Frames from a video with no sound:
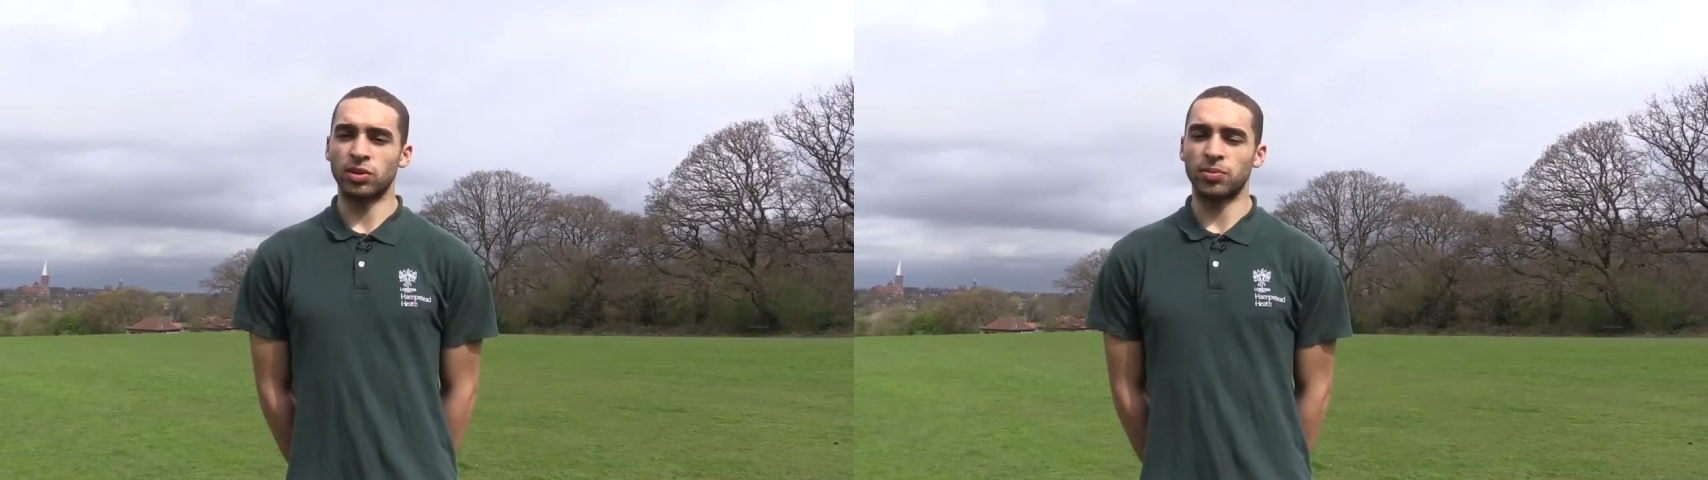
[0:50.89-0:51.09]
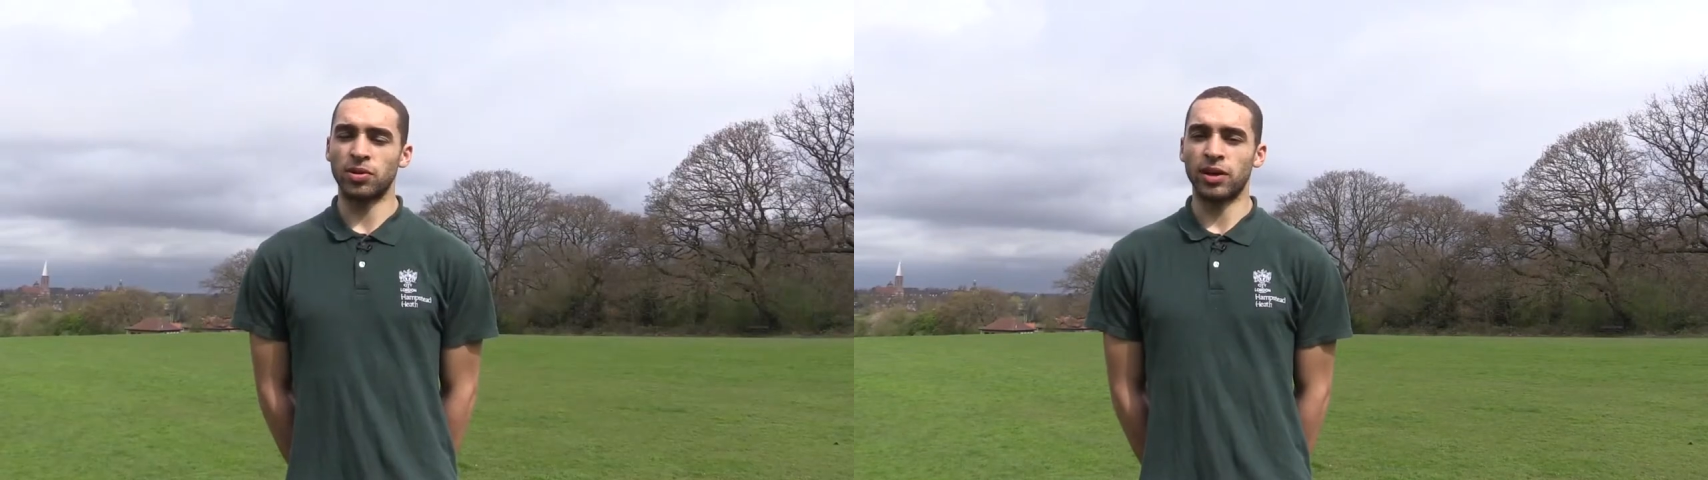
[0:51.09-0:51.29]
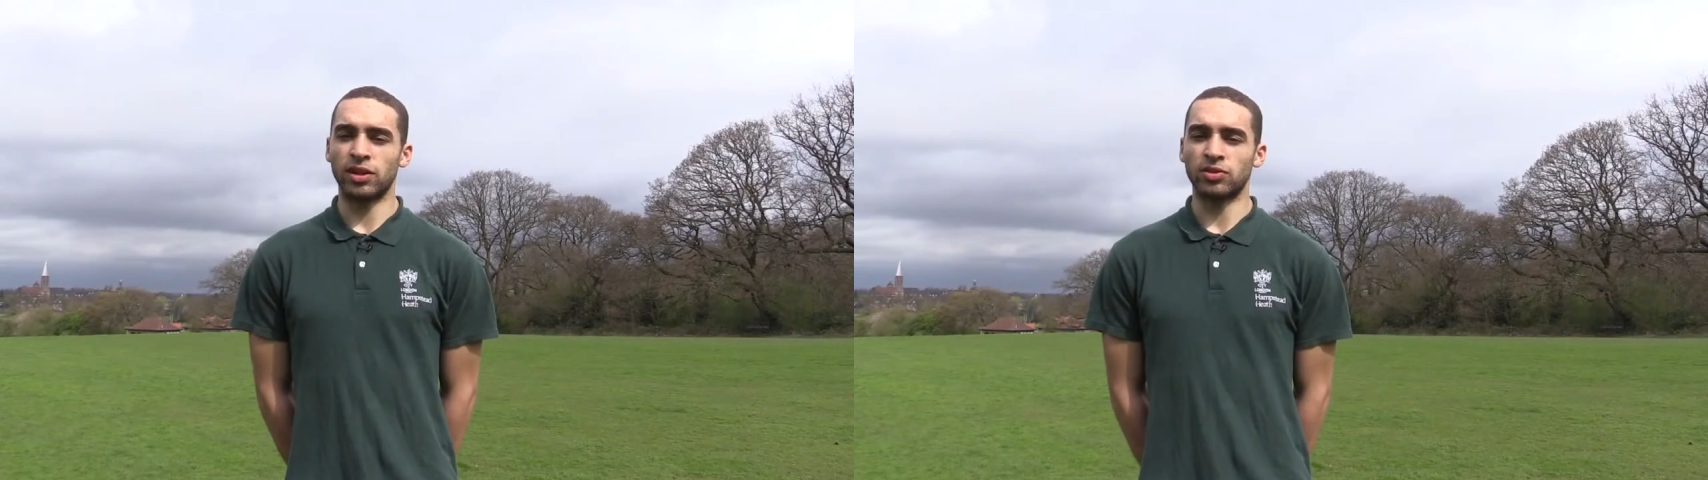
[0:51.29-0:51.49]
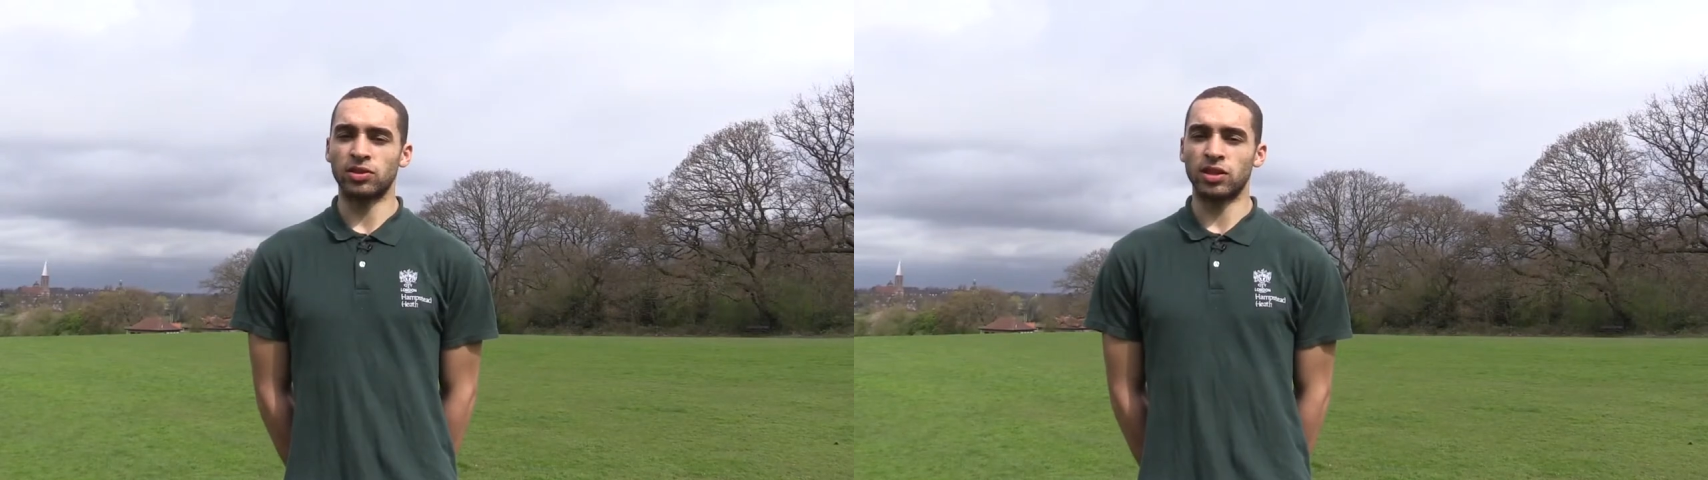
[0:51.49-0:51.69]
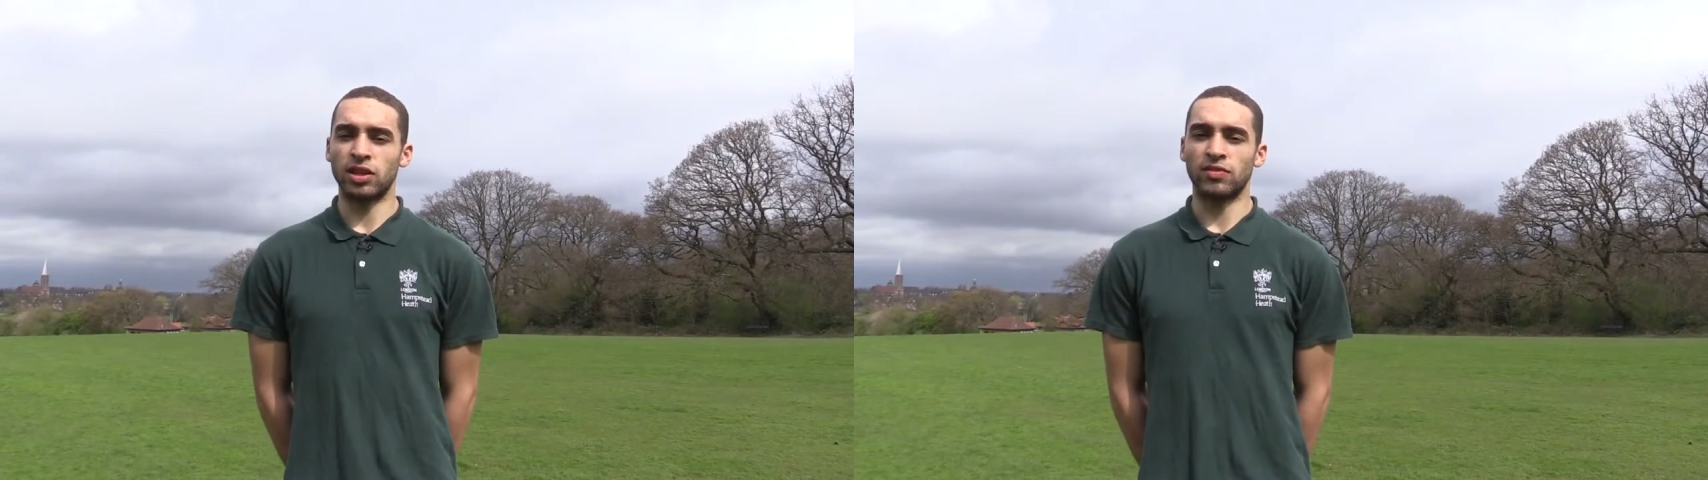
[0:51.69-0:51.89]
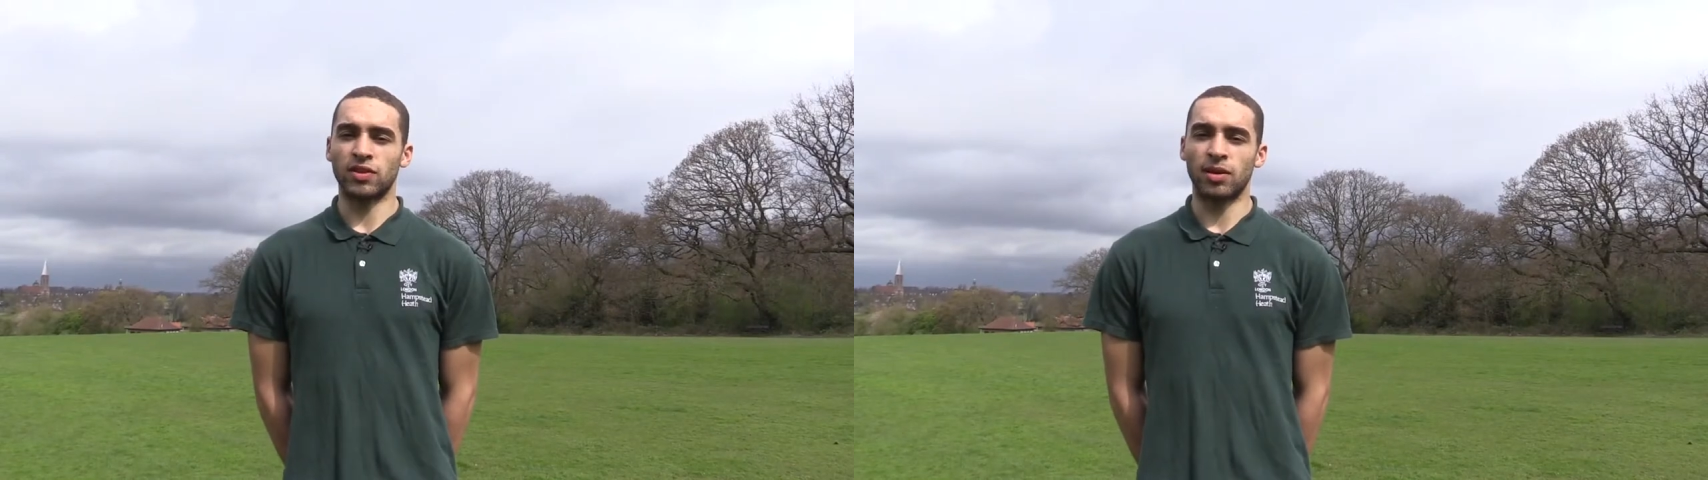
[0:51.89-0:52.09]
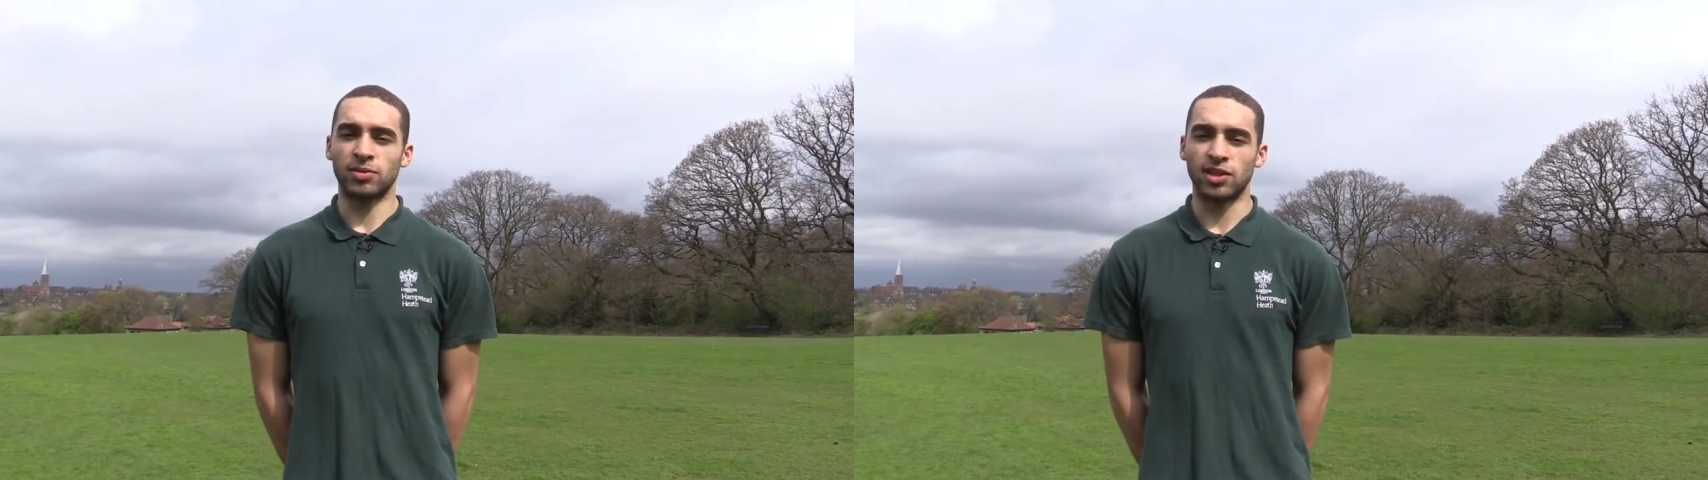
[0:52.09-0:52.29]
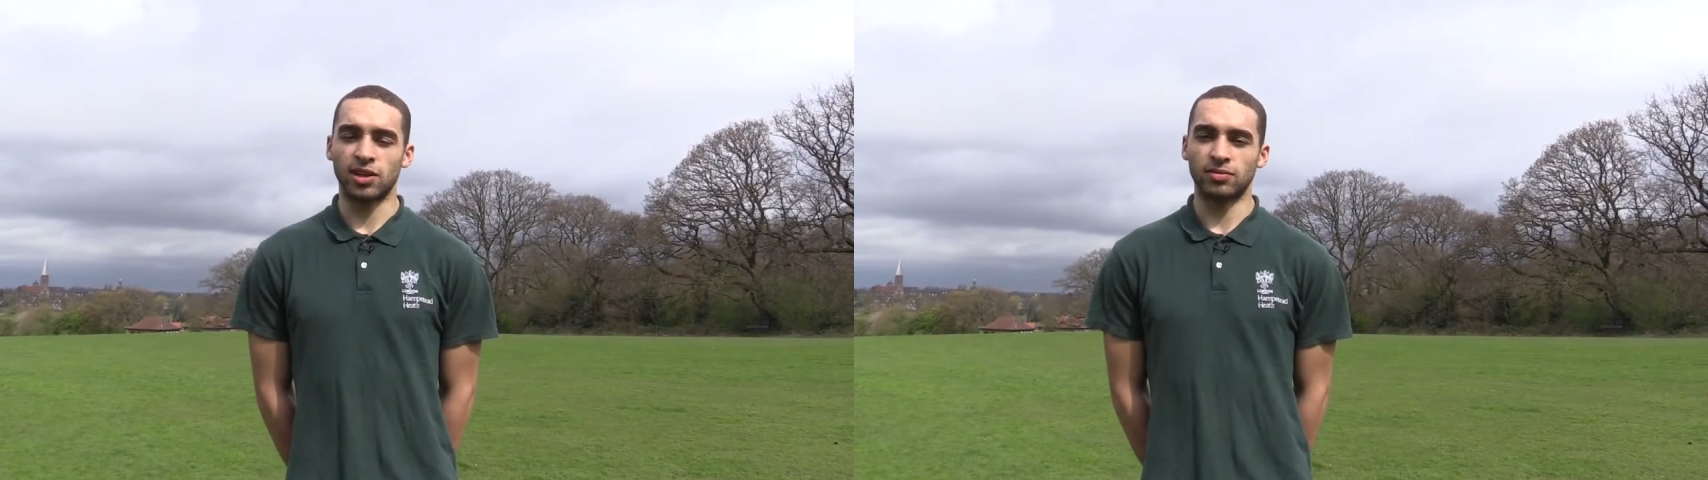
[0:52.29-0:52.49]
be put back onto the heath for
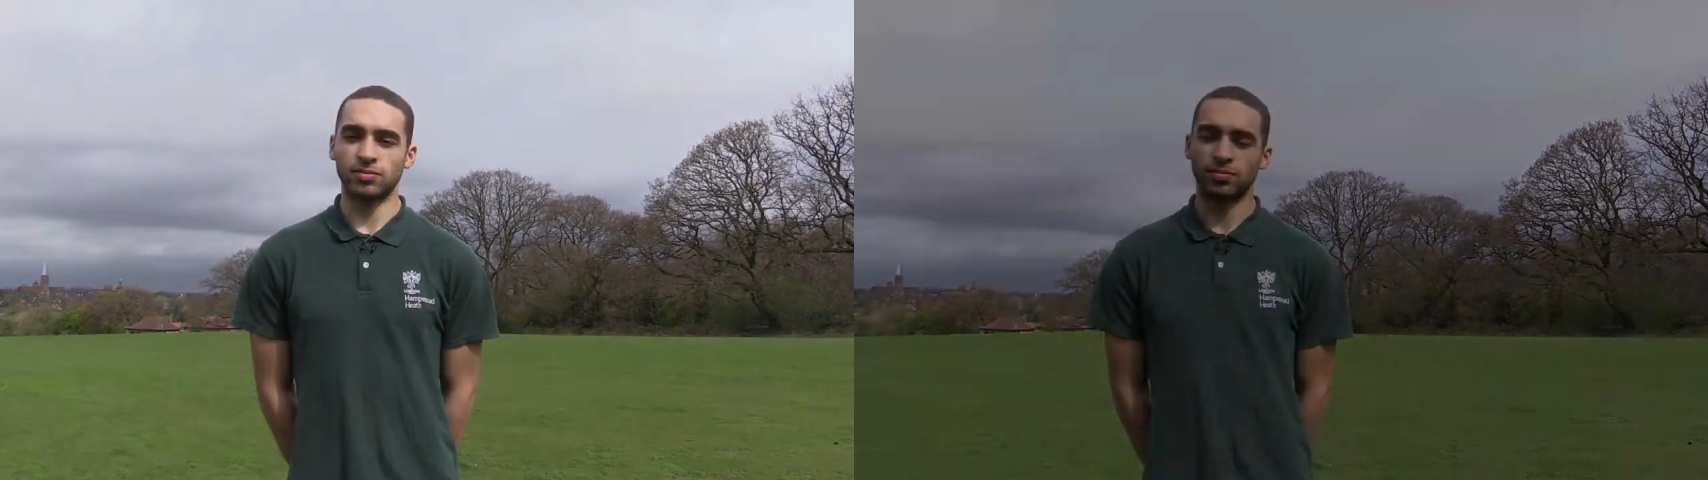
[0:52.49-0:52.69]
habitat.